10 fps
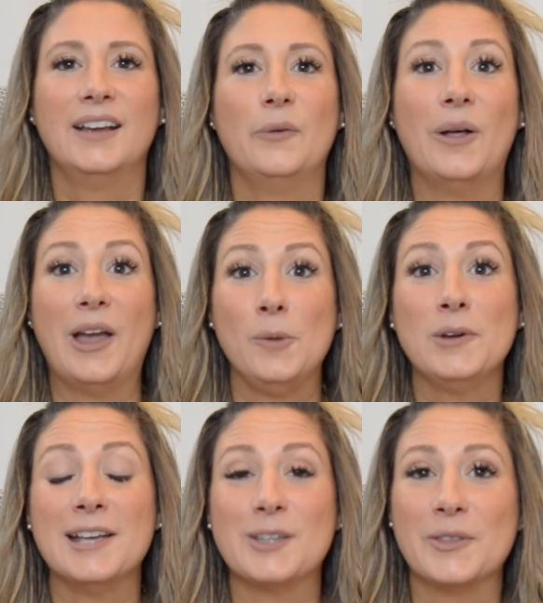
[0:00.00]
Well, I hope you
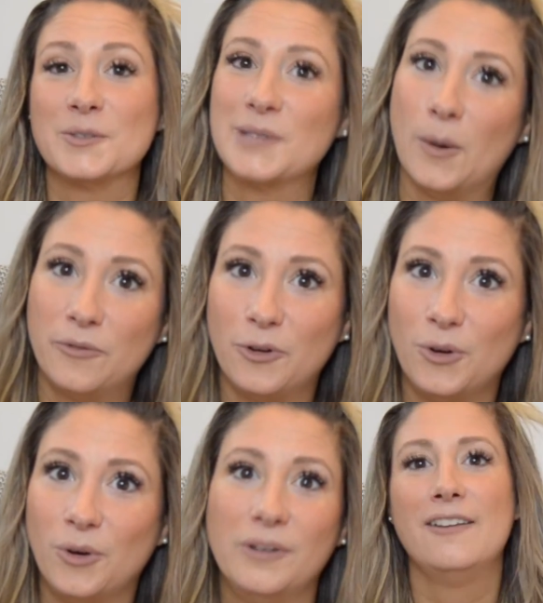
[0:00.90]
guys thought this was
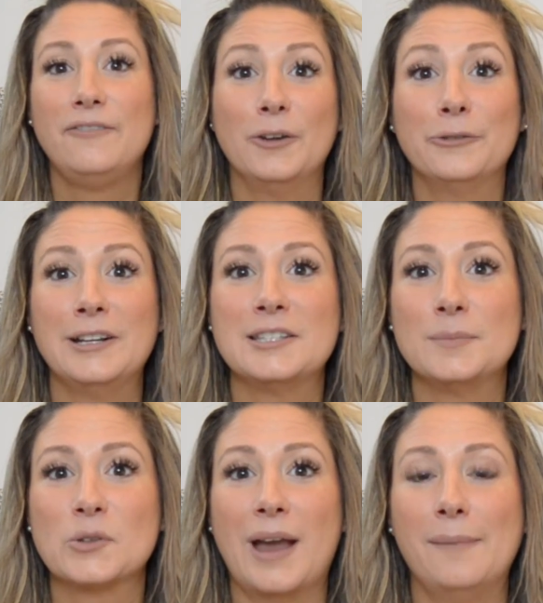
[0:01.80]
helpful. Feel free to
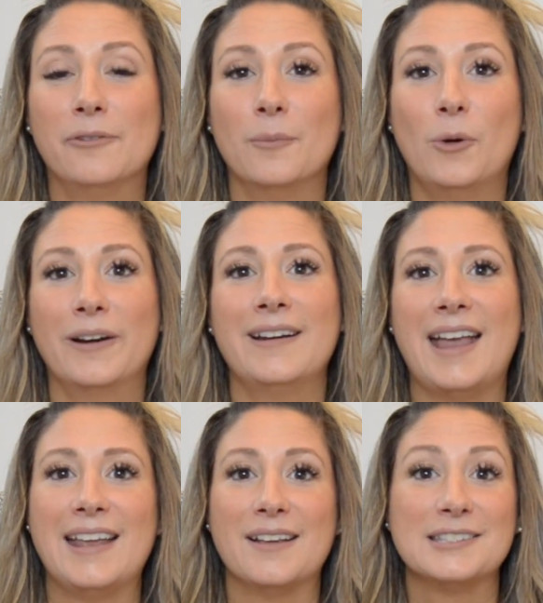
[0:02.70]
subscribe for more,
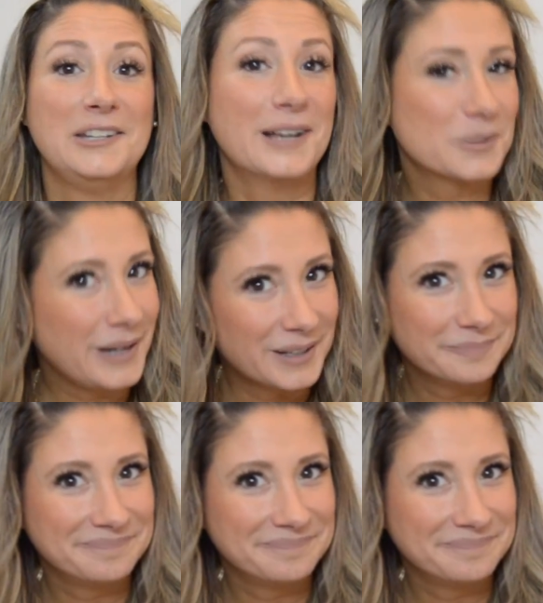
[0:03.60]
and I'll see you next week.